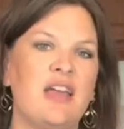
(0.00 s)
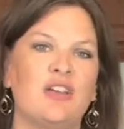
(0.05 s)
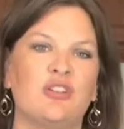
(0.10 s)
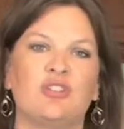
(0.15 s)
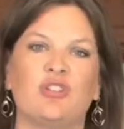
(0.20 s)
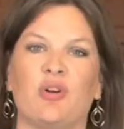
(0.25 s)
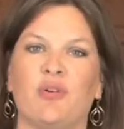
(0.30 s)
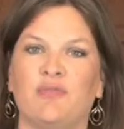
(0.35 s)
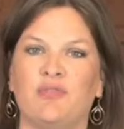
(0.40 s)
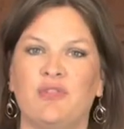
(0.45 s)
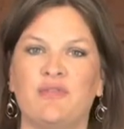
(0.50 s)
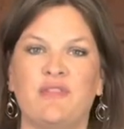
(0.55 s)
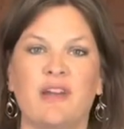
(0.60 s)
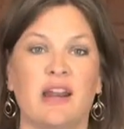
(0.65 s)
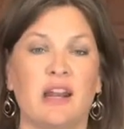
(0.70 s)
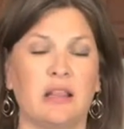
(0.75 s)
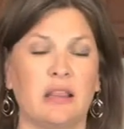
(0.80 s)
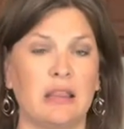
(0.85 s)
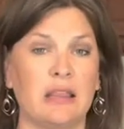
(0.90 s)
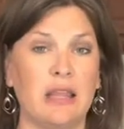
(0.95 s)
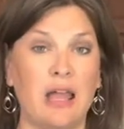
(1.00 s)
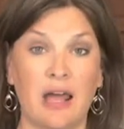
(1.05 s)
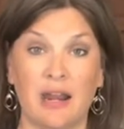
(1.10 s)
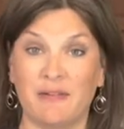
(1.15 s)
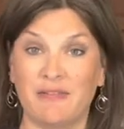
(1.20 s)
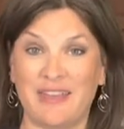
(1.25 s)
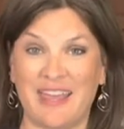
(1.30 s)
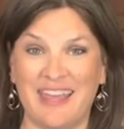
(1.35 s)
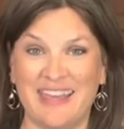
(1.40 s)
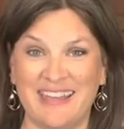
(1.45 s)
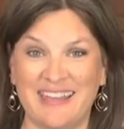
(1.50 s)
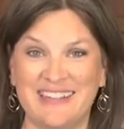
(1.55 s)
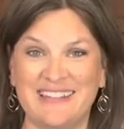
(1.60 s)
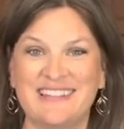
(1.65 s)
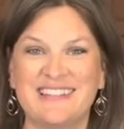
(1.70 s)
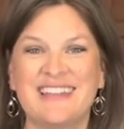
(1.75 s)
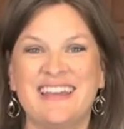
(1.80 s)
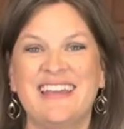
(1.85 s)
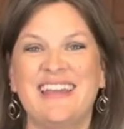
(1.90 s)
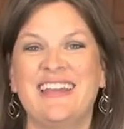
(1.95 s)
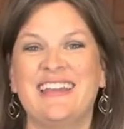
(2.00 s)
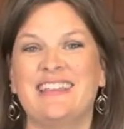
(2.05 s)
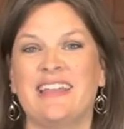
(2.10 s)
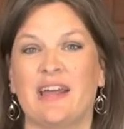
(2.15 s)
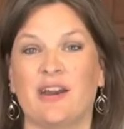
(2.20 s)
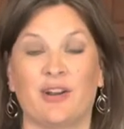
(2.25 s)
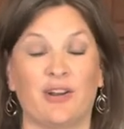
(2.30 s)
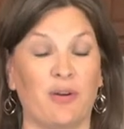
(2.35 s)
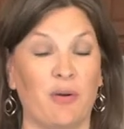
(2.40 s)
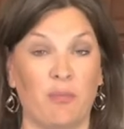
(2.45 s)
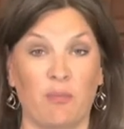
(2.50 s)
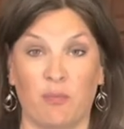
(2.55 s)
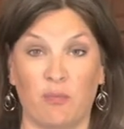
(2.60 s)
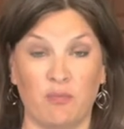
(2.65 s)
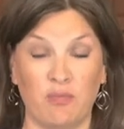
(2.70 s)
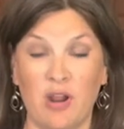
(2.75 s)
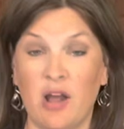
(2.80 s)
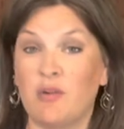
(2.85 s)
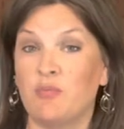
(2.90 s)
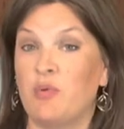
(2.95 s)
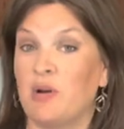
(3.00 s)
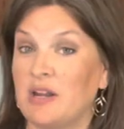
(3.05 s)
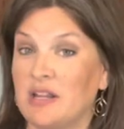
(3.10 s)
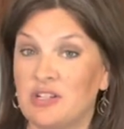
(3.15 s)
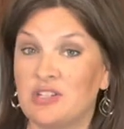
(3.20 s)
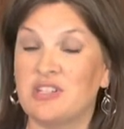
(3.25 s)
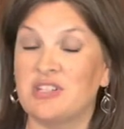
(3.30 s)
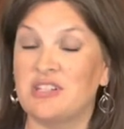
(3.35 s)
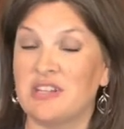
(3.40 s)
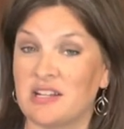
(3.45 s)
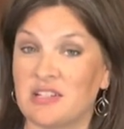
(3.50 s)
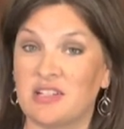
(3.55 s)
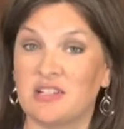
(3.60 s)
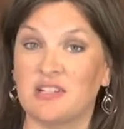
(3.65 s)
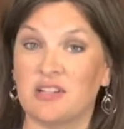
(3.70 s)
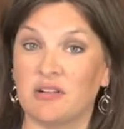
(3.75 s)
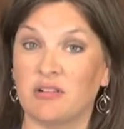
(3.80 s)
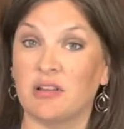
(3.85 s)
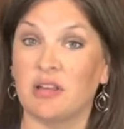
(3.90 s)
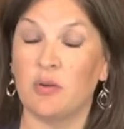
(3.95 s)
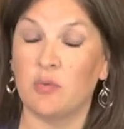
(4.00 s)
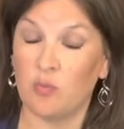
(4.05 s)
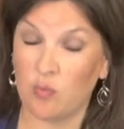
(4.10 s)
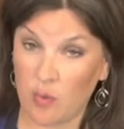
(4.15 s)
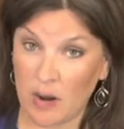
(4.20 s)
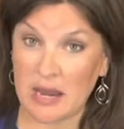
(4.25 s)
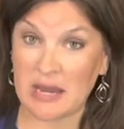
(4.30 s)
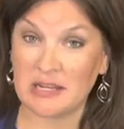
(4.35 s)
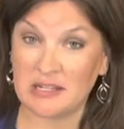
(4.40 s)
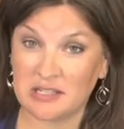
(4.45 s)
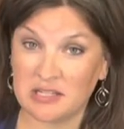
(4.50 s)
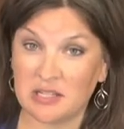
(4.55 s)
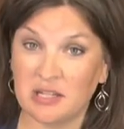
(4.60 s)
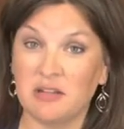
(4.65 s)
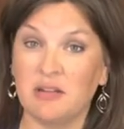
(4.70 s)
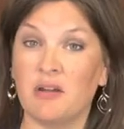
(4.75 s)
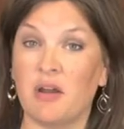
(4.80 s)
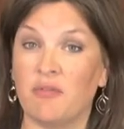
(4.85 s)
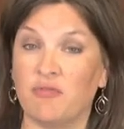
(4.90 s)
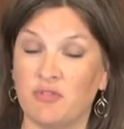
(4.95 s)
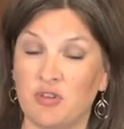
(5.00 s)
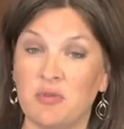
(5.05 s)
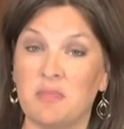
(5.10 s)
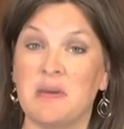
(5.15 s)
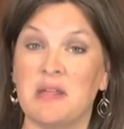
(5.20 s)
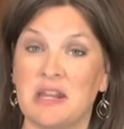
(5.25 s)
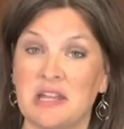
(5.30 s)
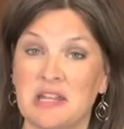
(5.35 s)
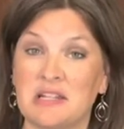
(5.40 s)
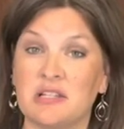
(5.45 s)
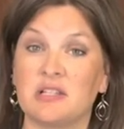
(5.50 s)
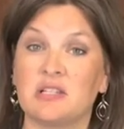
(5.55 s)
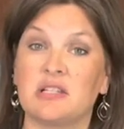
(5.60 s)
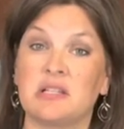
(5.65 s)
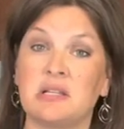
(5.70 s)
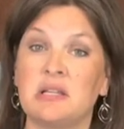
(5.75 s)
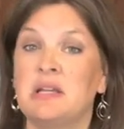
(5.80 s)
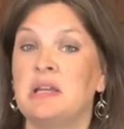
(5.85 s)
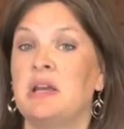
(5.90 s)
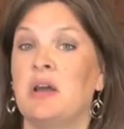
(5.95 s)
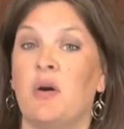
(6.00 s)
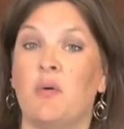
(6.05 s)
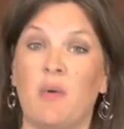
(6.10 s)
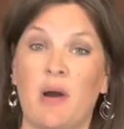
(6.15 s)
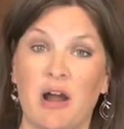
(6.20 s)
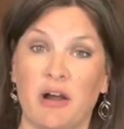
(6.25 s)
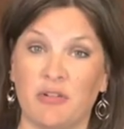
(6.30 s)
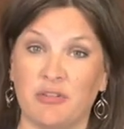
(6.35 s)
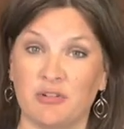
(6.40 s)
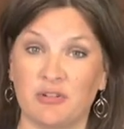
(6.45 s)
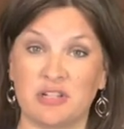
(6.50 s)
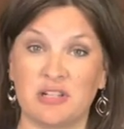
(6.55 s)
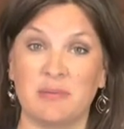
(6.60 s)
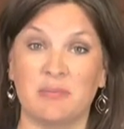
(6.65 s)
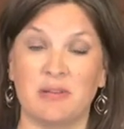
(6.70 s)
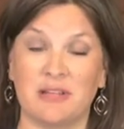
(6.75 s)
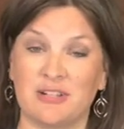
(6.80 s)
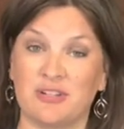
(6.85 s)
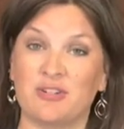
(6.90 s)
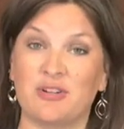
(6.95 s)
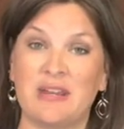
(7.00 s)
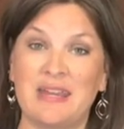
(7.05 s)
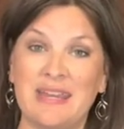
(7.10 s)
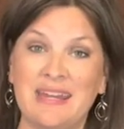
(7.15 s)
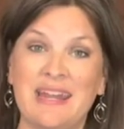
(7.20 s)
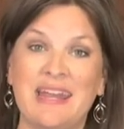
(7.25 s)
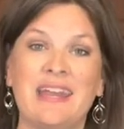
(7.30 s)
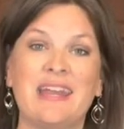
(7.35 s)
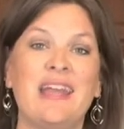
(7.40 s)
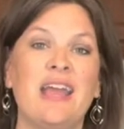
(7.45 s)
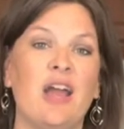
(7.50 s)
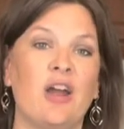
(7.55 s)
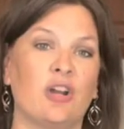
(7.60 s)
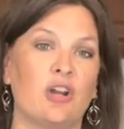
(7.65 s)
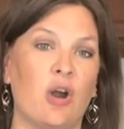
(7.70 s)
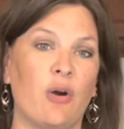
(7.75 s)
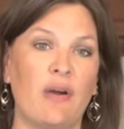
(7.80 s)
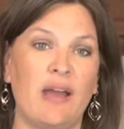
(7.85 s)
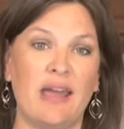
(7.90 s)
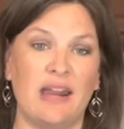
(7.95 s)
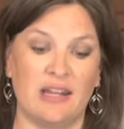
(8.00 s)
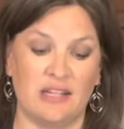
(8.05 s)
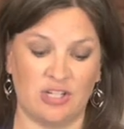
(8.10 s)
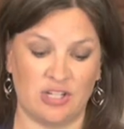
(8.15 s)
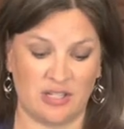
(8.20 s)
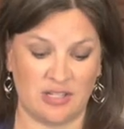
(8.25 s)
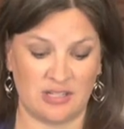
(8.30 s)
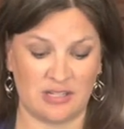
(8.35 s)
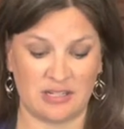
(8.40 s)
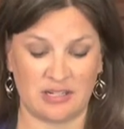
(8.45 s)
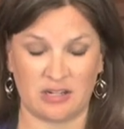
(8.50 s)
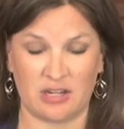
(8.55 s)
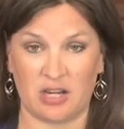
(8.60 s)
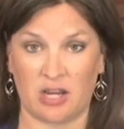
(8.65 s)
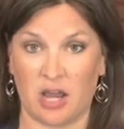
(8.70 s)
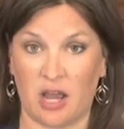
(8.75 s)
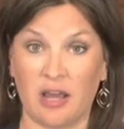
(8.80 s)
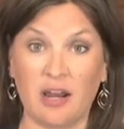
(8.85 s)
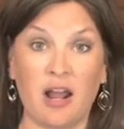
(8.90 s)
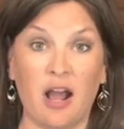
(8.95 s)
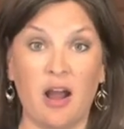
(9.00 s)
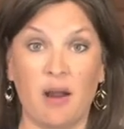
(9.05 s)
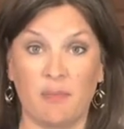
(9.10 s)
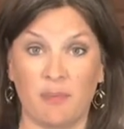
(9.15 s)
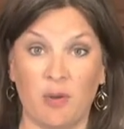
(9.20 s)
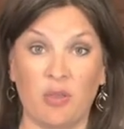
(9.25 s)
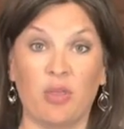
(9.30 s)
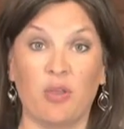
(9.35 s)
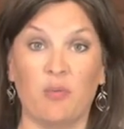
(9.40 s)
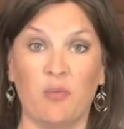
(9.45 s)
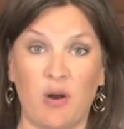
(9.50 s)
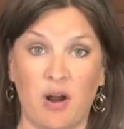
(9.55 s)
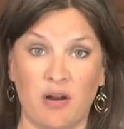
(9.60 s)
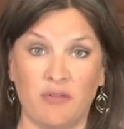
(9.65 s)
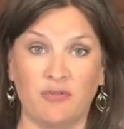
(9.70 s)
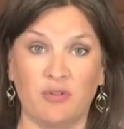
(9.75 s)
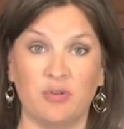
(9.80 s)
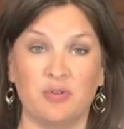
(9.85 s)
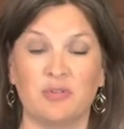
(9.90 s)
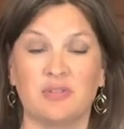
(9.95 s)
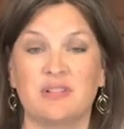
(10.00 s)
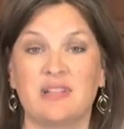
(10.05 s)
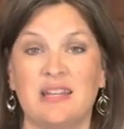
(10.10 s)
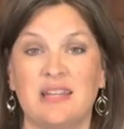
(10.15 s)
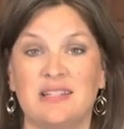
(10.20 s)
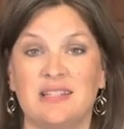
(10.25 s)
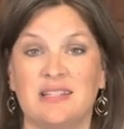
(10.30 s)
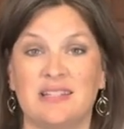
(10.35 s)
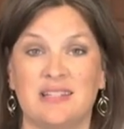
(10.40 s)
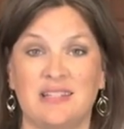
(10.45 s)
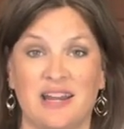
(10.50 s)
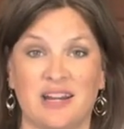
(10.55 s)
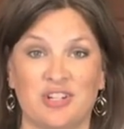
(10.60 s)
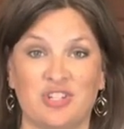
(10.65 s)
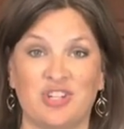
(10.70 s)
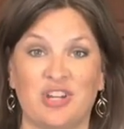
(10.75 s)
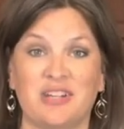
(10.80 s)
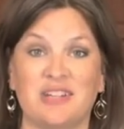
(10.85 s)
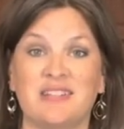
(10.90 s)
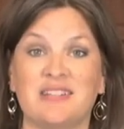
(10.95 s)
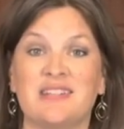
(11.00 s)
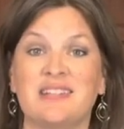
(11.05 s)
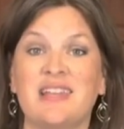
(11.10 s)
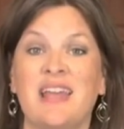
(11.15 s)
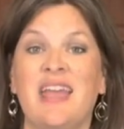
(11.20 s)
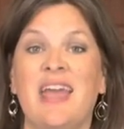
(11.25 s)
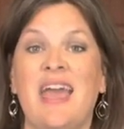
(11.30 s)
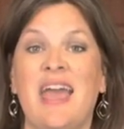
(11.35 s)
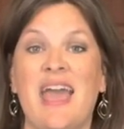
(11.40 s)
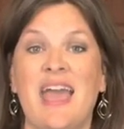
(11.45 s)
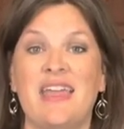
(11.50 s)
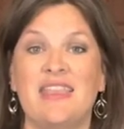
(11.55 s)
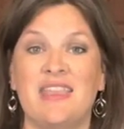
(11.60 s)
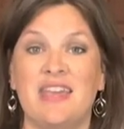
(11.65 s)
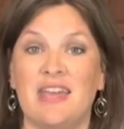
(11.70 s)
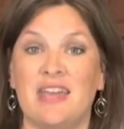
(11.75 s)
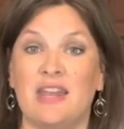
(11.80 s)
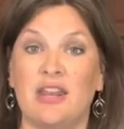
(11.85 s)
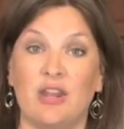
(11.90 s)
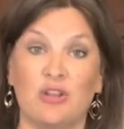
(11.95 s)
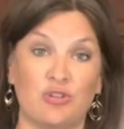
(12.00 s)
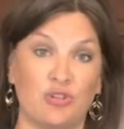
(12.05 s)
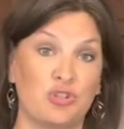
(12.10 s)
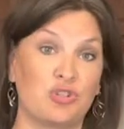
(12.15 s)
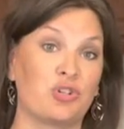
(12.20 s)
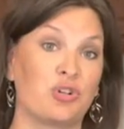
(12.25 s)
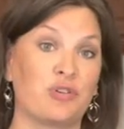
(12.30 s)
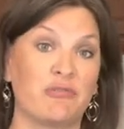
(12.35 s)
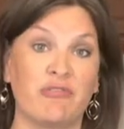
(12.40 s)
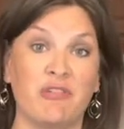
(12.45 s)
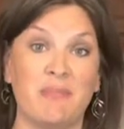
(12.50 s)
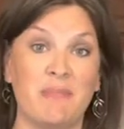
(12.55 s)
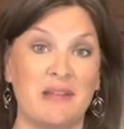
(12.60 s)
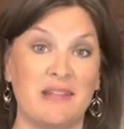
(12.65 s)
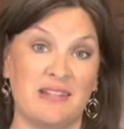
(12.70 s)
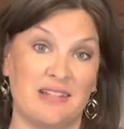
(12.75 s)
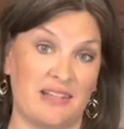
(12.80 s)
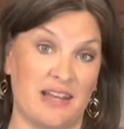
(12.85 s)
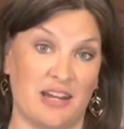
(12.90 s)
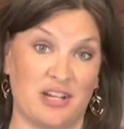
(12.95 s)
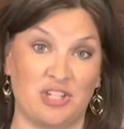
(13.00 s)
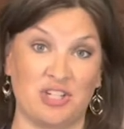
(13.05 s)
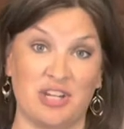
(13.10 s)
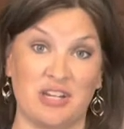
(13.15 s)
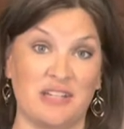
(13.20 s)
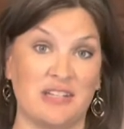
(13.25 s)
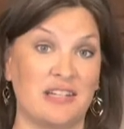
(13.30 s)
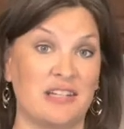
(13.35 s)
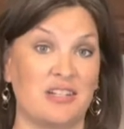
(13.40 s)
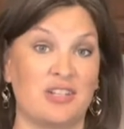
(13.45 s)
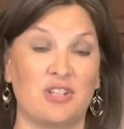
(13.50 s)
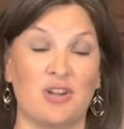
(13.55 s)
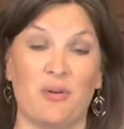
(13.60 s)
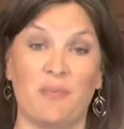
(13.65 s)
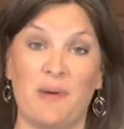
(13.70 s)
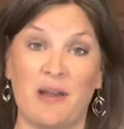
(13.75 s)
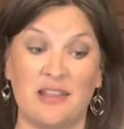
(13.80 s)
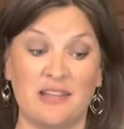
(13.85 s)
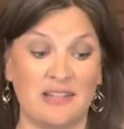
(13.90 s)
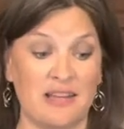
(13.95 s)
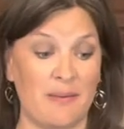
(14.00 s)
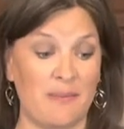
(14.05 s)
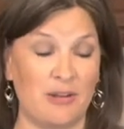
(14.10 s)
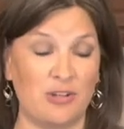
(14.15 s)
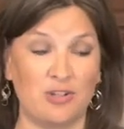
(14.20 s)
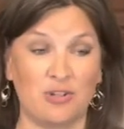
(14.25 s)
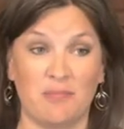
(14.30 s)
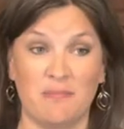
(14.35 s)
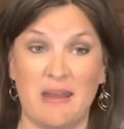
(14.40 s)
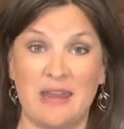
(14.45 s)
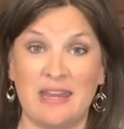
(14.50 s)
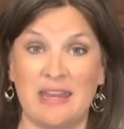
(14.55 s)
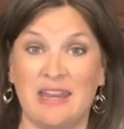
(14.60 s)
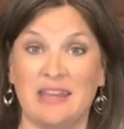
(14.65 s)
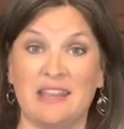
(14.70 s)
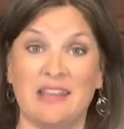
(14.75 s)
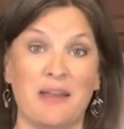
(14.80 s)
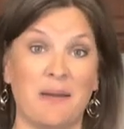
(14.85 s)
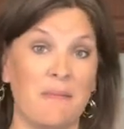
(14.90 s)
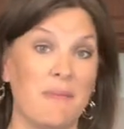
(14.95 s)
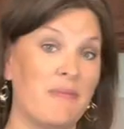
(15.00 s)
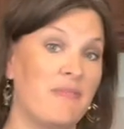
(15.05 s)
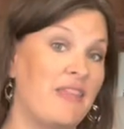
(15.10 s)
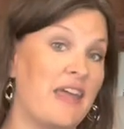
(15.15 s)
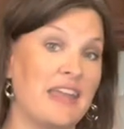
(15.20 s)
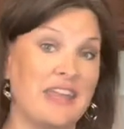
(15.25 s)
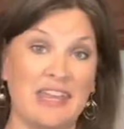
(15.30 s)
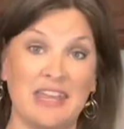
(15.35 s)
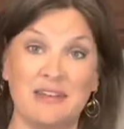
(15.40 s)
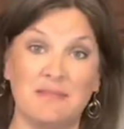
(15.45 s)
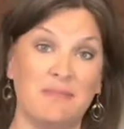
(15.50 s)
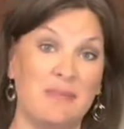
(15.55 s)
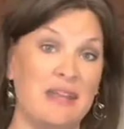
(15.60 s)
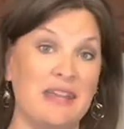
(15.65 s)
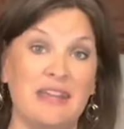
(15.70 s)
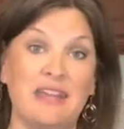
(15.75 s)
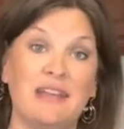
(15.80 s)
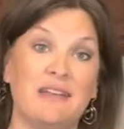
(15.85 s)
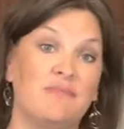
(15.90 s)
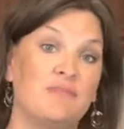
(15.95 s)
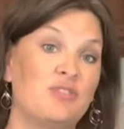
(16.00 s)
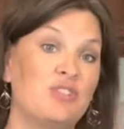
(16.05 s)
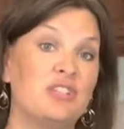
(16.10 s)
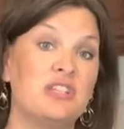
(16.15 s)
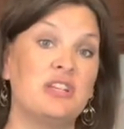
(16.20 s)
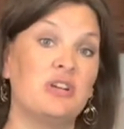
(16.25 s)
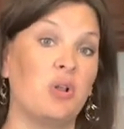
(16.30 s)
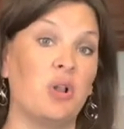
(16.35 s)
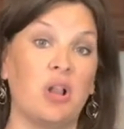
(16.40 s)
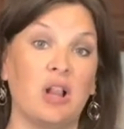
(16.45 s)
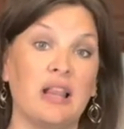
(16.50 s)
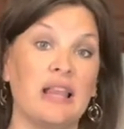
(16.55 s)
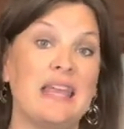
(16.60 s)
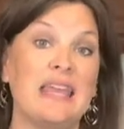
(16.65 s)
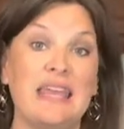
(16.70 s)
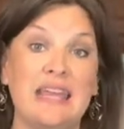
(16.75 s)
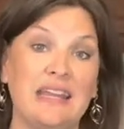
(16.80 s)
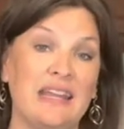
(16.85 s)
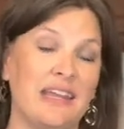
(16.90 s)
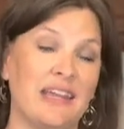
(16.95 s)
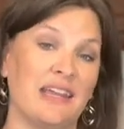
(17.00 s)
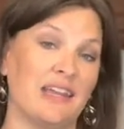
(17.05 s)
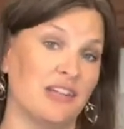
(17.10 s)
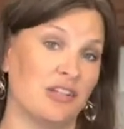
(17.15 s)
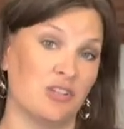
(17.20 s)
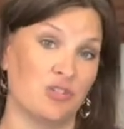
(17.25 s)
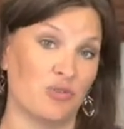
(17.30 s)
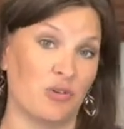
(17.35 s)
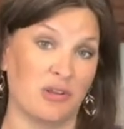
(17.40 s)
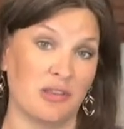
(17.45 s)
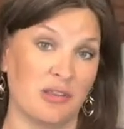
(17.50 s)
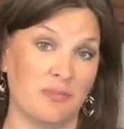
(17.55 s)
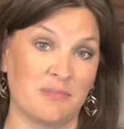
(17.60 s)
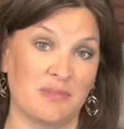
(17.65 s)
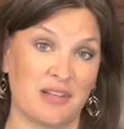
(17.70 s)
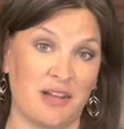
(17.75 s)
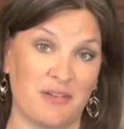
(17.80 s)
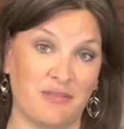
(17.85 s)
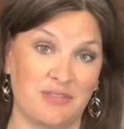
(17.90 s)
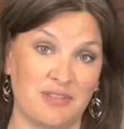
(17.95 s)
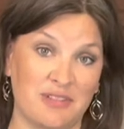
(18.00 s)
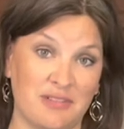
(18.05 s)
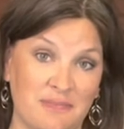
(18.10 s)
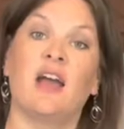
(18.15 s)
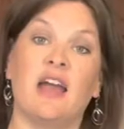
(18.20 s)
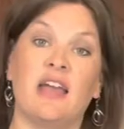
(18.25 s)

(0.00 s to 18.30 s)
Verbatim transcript: So if you've got a lot of kids that are not wanting to necessarily wait a few minutes while their siblings are eating, go ahead and just cut up the waffles into sections and then serve them in sections. And so by the time as you're making them, they can be still eating and enjoying themselves.